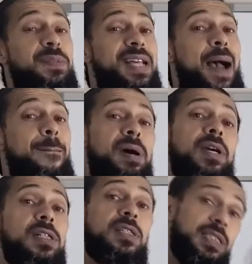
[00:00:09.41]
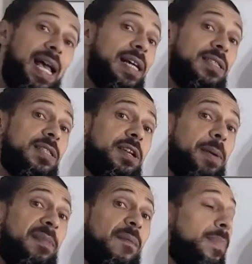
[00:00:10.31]
beside burgers because X is the
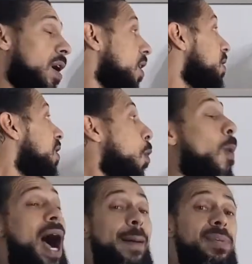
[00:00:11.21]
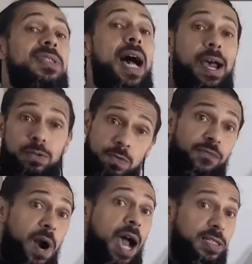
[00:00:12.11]
number of burgers and the Y beside
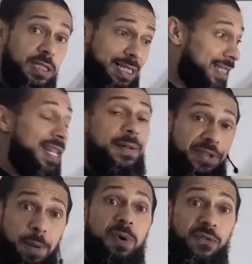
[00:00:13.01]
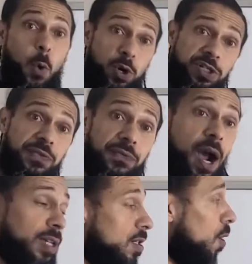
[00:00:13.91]
fries because that's that number of orders of
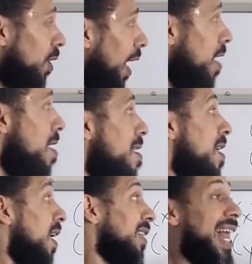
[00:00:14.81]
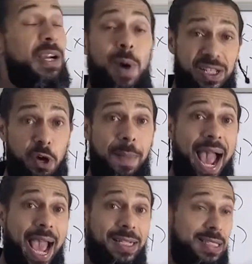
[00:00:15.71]
fries. Okay. Likewise on my
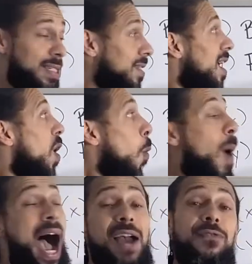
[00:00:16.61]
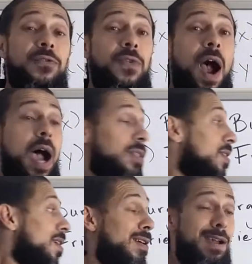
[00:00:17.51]
axes, Y for fries,
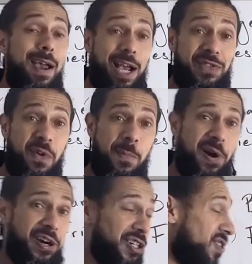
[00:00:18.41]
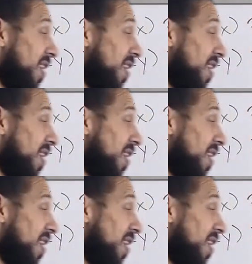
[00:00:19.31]
X for burgers.